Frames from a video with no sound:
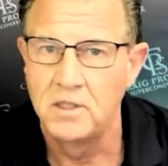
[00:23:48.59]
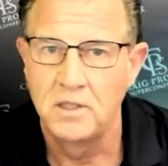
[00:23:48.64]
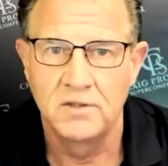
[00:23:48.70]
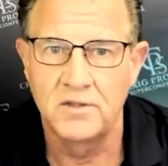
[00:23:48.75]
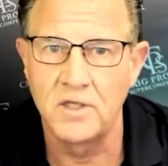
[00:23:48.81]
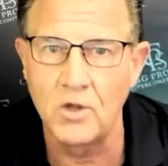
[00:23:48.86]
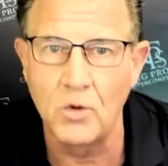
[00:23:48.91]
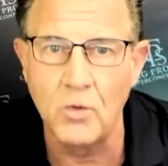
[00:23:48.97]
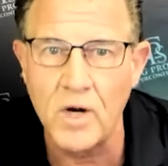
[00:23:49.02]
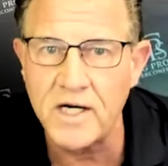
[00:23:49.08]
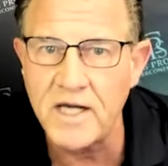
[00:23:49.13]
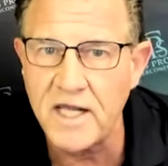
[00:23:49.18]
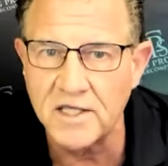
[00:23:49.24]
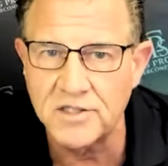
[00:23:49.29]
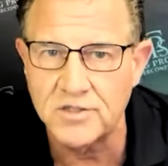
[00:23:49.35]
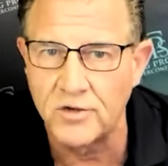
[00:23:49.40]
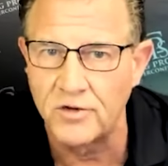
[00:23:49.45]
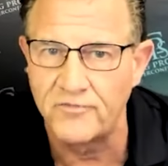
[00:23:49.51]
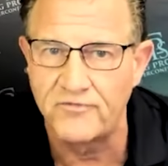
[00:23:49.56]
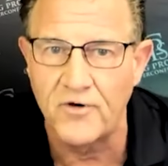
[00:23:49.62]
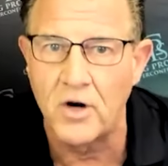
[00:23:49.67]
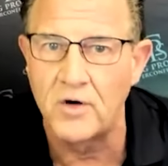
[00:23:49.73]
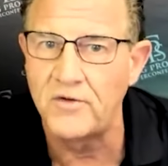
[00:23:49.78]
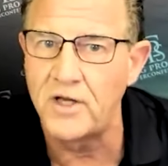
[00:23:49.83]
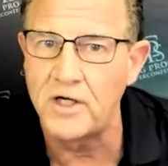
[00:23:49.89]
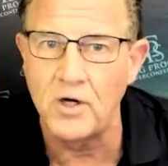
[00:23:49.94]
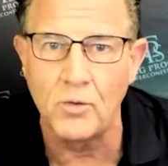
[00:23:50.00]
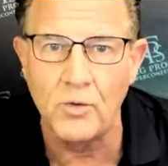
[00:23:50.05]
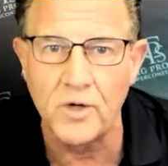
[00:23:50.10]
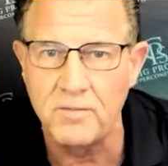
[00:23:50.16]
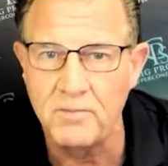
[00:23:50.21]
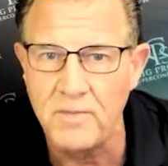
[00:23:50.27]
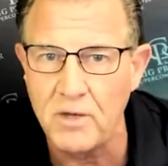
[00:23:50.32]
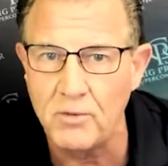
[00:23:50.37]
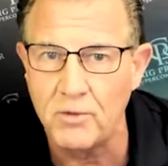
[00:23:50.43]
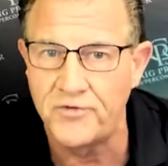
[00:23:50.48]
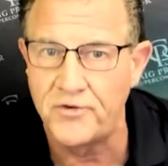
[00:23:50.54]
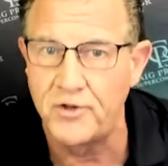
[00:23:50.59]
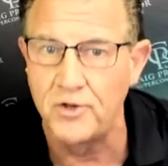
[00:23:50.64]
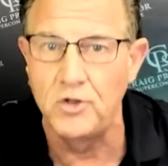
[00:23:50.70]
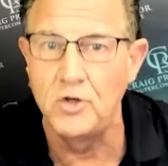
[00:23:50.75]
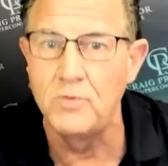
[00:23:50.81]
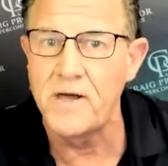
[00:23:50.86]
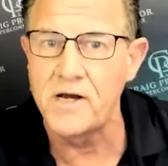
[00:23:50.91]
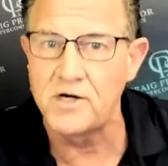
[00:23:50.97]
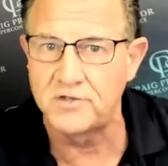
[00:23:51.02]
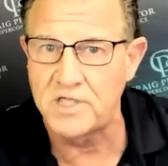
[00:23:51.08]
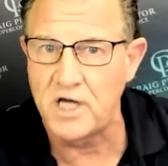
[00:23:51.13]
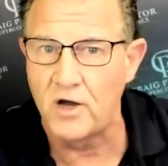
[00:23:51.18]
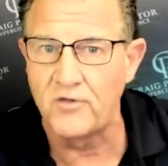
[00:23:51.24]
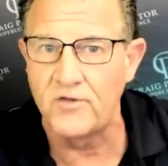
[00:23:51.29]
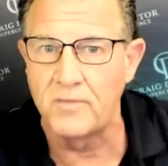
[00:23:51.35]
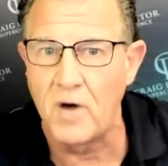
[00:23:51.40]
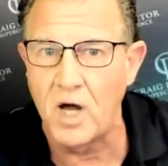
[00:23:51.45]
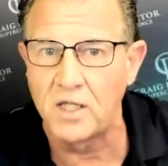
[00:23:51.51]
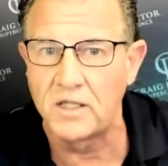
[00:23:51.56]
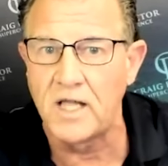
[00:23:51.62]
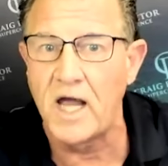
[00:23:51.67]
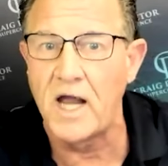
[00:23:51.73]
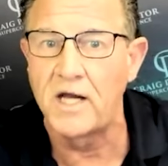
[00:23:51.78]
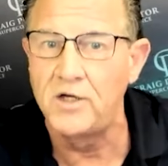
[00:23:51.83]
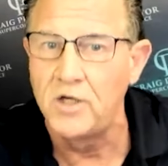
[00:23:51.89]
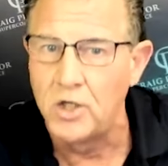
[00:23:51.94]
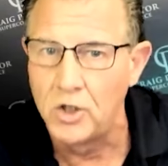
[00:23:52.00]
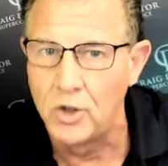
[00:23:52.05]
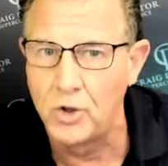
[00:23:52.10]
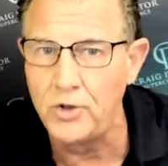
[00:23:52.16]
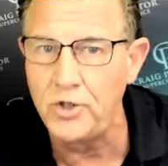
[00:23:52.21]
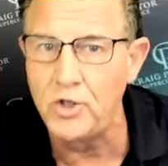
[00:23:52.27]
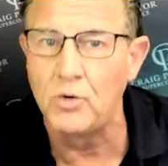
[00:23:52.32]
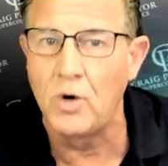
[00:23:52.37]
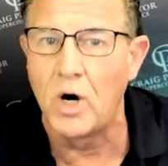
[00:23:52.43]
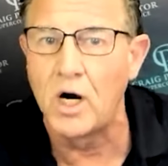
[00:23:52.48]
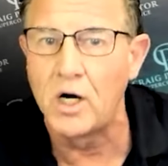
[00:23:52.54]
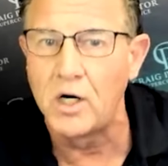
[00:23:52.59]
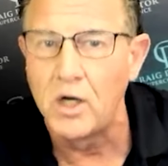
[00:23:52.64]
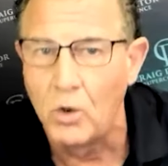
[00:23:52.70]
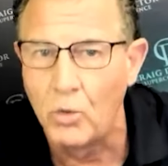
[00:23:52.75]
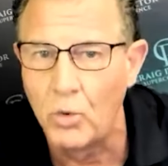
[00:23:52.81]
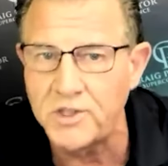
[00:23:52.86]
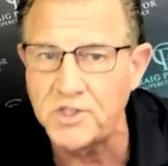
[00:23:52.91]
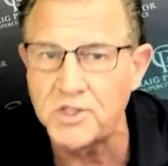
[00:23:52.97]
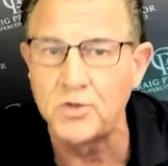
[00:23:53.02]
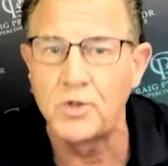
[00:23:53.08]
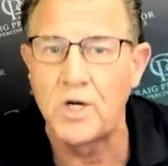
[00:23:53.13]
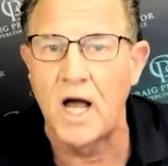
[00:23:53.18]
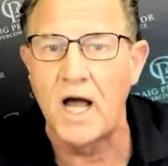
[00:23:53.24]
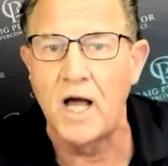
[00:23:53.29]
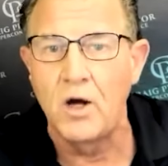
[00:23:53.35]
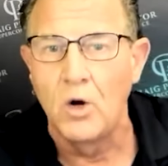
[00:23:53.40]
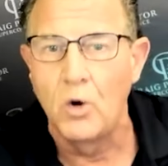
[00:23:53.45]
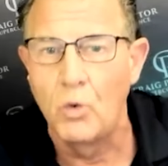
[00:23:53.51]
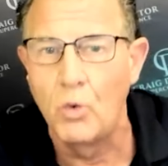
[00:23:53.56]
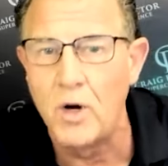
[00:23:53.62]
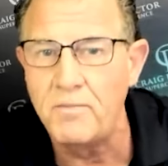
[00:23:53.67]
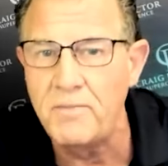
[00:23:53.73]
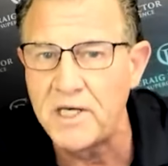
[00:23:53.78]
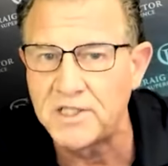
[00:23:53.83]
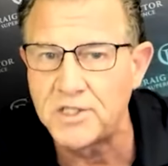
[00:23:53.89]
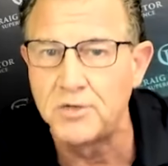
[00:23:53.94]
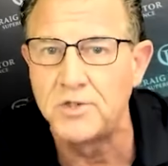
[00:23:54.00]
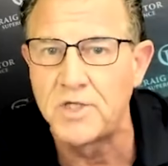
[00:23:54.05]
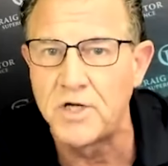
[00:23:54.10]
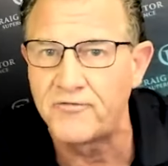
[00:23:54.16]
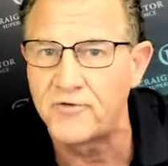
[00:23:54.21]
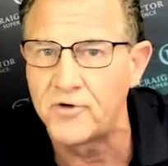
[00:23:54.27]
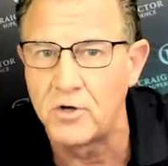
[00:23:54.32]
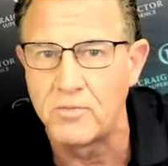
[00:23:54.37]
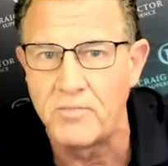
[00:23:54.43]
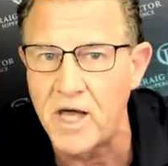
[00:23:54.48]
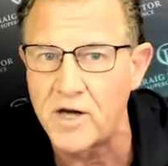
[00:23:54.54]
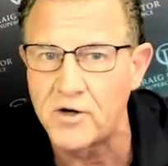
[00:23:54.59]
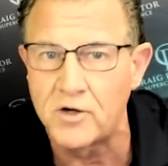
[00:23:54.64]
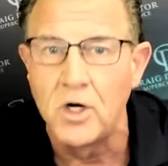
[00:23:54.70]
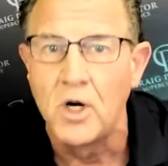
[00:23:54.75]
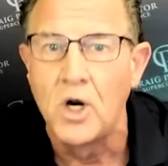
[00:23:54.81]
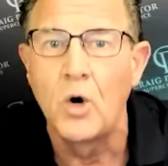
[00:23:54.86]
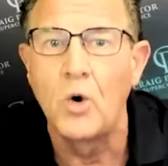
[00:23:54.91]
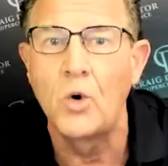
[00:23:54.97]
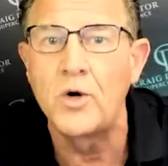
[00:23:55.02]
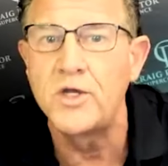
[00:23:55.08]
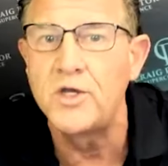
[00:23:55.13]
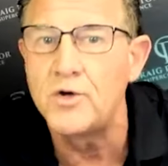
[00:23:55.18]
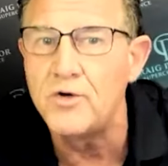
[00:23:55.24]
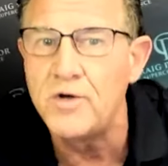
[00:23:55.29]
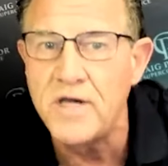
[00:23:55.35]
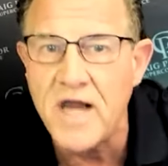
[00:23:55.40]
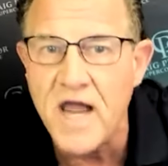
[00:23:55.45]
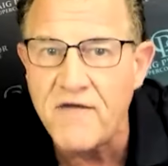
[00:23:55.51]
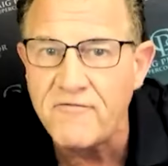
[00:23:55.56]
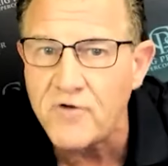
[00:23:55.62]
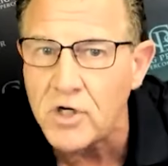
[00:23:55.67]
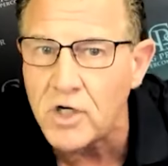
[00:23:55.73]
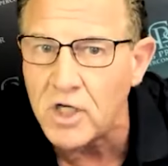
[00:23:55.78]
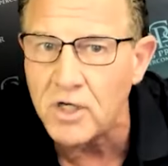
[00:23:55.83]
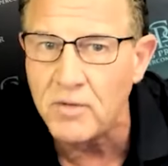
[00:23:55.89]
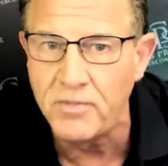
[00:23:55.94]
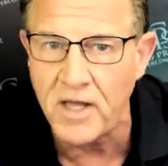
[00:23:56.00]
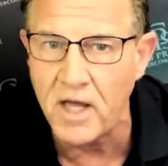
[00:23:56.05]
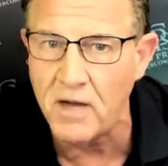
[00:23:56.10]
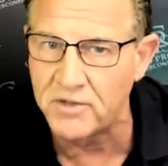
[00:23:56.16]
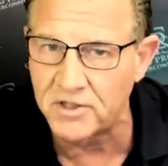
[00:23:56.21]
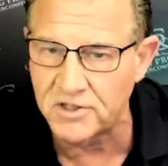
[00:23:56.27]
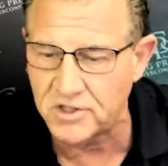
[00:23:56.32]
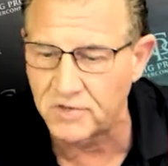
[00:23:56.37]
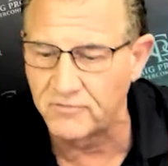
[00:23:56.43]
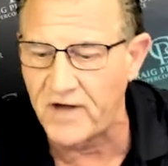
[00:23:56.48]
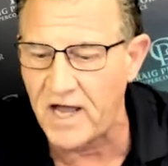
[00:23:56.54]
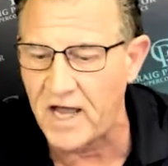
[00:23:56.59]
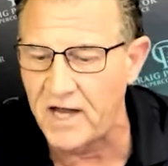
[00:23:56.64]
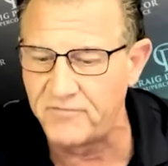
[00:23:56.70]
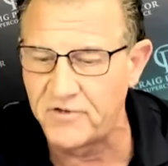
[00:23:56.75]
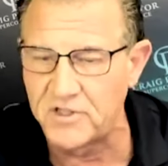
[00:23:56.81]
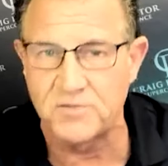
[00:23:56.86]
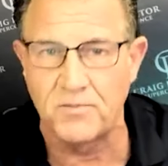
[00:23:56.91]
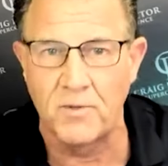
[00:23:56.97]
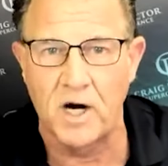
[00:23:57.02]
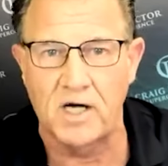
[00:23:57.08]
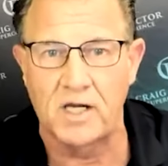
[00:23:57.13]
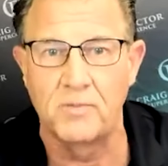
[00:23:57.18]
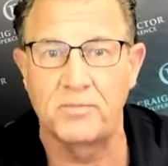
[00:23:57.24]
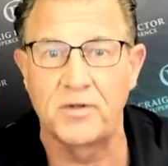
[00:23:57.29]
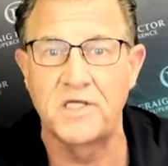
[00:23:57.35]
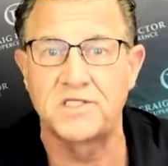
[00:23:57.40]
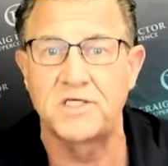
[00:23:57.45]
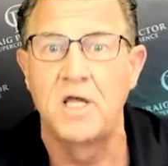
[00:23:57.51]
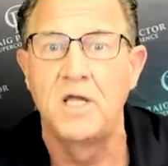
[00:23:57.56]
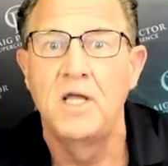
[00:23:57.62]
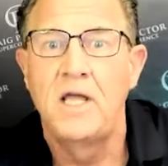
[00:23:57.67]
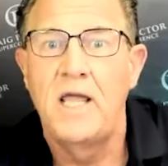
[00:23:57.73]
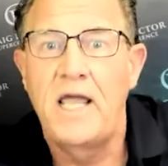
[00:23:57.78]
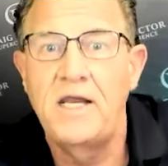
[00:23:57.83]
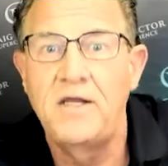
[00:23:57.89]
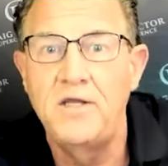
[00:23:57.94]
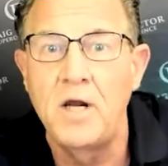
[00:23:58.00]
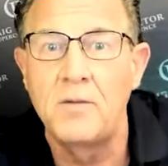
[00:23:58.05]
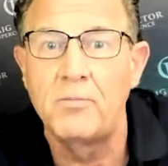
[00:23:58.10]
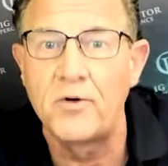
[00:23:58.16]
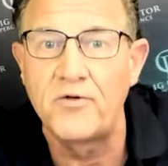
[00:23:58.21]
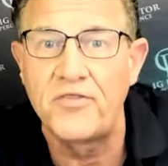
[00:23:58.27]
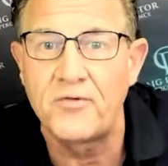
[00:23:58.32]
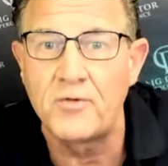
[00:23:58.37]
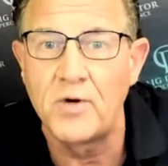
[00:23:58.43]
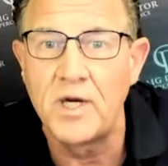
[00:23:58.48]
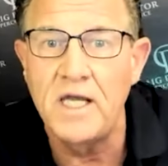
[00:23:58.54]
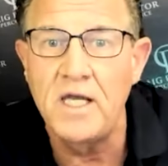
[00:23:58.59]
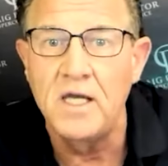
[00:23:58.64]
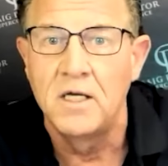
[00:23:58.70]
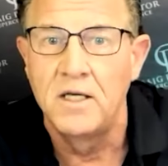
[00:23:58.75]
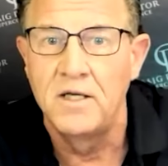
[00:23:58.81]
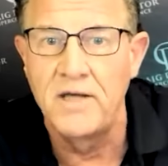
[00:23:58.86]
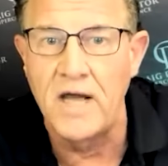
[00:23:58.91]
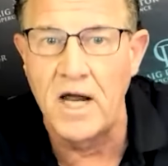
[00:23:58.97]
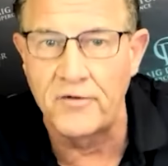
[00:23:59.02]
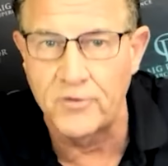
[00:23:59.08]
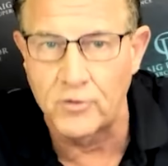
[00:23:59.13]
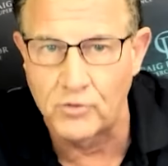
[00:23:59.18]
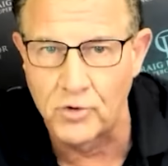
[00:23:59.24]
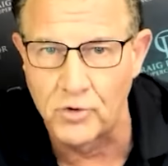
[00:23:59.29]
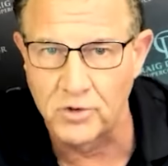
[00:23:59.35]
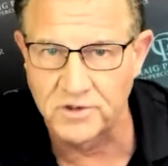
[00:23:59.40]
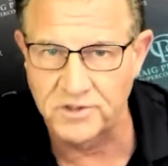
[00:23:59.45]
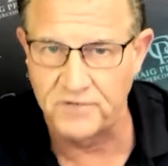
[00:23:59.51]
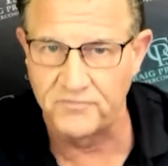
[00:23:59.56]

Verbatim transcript: They don't want to answer the phone. They don't want to meet with you. You better tell them online who you are, what you got, what makes you different or better, or you're never going to be able to survive this marketplace. And number three, now the rules have